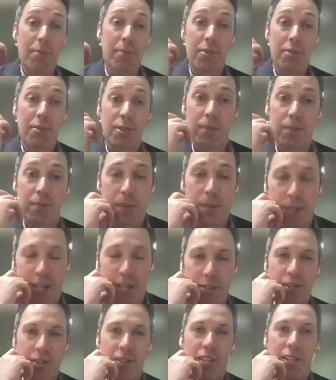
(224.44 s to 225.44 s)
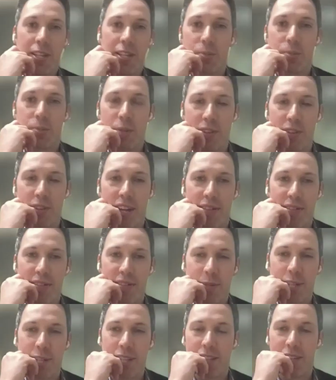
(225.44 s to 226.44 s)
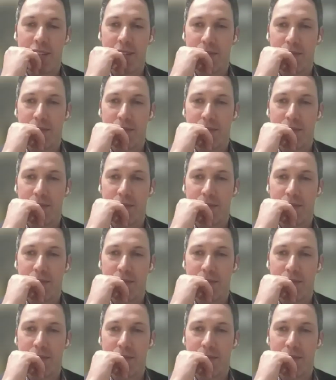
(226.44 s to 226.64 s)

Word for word: absolutely, my pleasure. Thanks so much for having me.